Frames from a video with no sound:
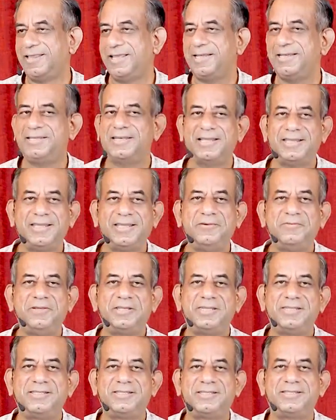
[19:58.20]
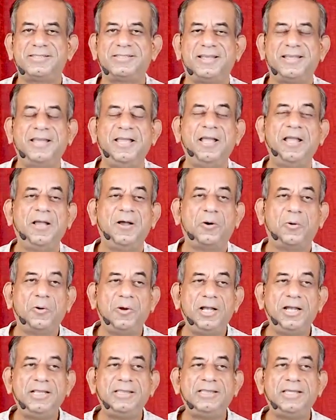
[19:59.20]
there is nothing which is uh,
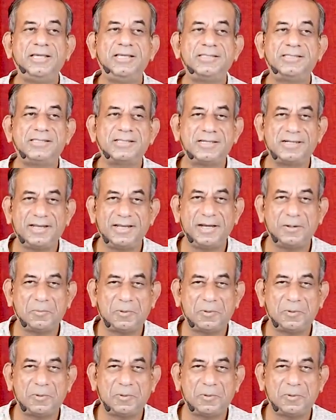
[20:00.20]
only thing certain